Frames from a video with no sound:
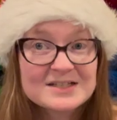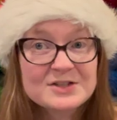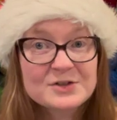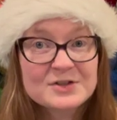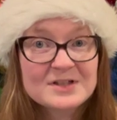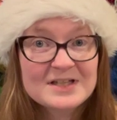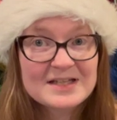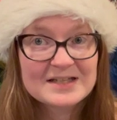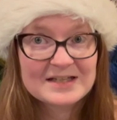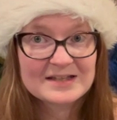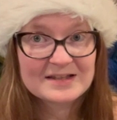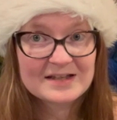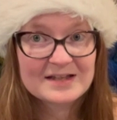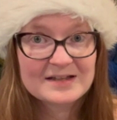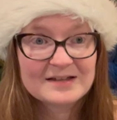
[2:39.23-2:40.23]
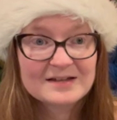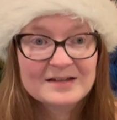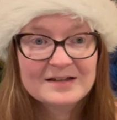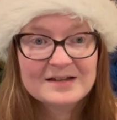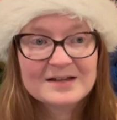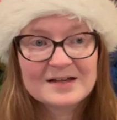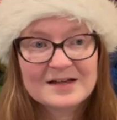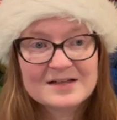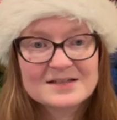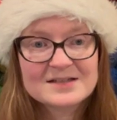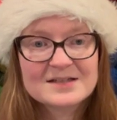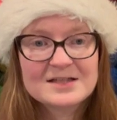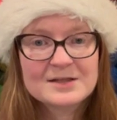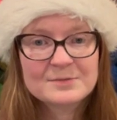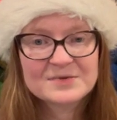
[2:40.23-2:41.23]
he couldn't eat anything
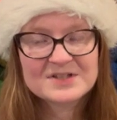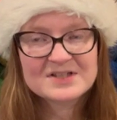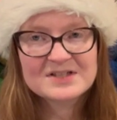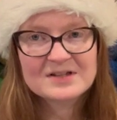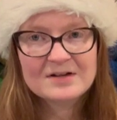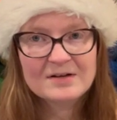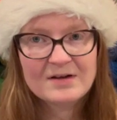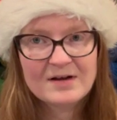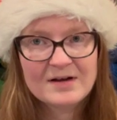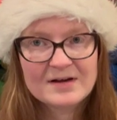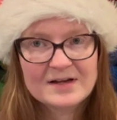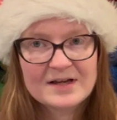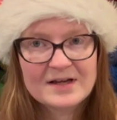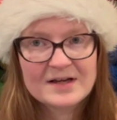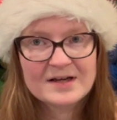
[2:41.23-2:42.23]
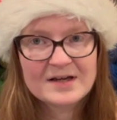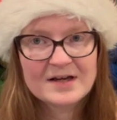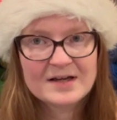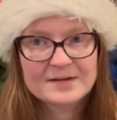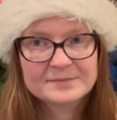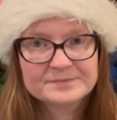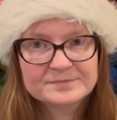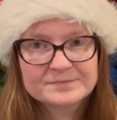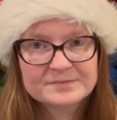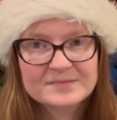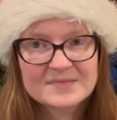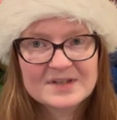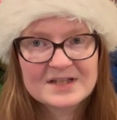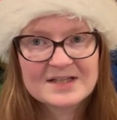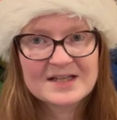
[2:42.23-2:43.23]
because he was still on a um,
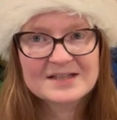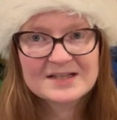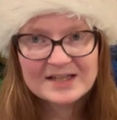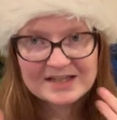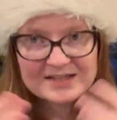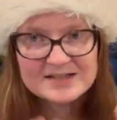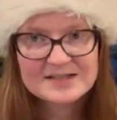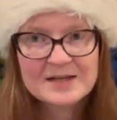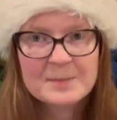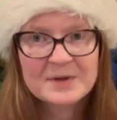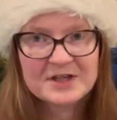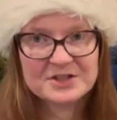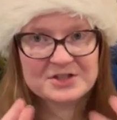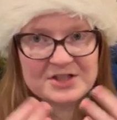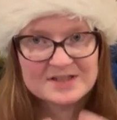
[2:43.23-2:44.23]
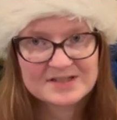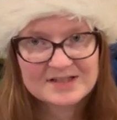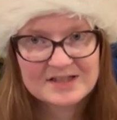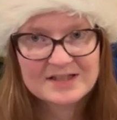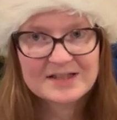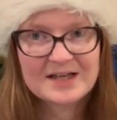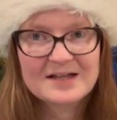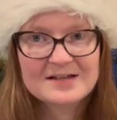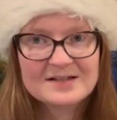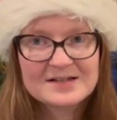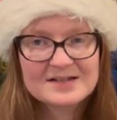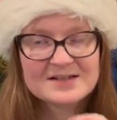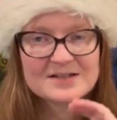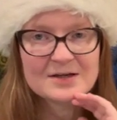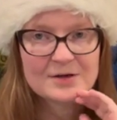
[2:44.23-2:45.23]
he had to get his stomach adjusted again
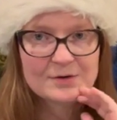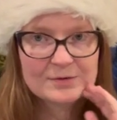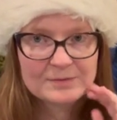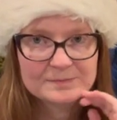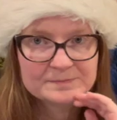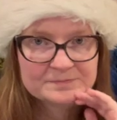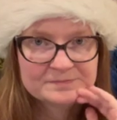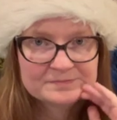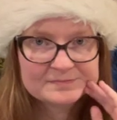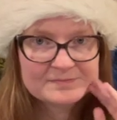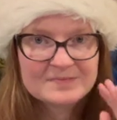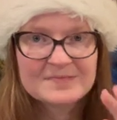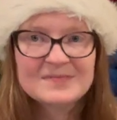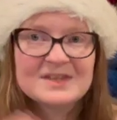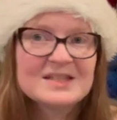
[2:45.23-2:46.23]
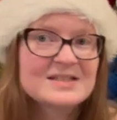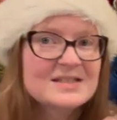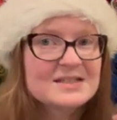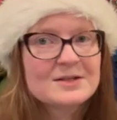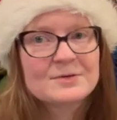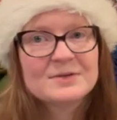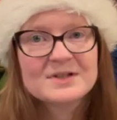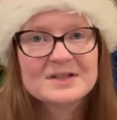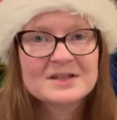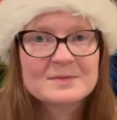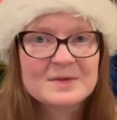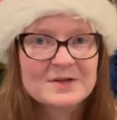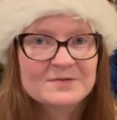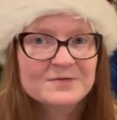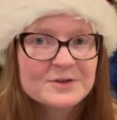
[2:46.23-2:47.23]
so this is the only thing that
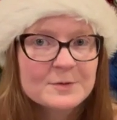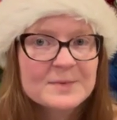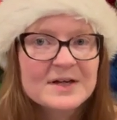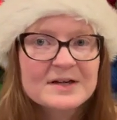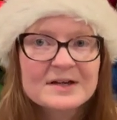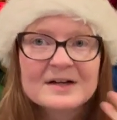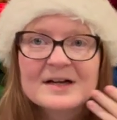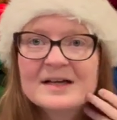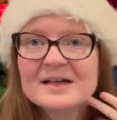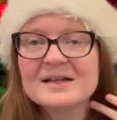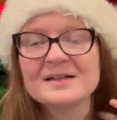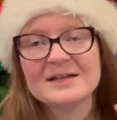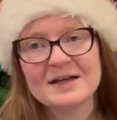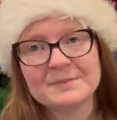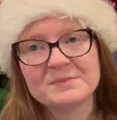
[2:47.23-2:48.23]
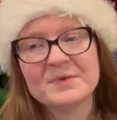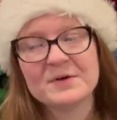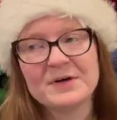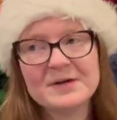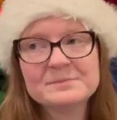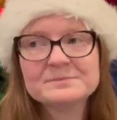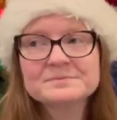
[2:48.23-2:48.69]
made him feel better and yeah okay